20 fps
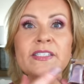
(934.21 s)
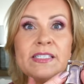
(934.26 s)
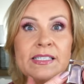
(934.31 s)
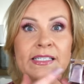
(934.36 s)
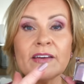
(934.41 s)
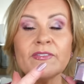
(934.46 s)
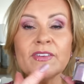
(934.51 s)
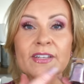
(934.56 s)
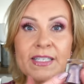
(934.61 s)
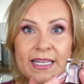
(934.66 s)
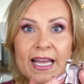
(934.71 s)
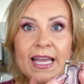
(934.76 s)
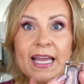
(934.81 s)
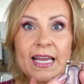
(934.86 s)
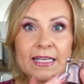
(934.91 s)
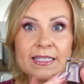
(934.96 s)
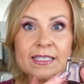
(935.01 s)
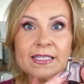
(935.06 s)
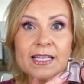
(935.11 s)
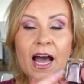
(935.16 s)
to seven
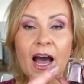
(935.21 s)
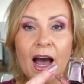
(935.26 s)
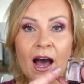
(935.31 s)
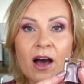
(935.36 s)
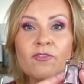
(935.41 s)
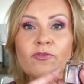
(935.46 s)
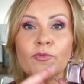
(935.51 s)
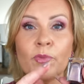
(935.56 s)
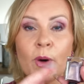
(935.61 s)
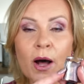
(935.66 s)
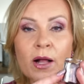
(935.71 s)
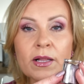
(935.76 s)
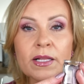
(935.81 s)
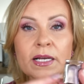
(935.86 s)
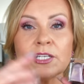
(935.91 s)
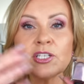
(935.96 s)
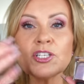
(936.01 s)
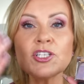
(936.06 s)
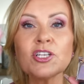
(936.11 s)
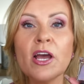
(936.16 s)
days of
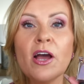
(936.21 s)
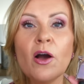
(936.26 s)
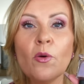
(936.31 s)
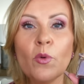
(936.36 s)
polish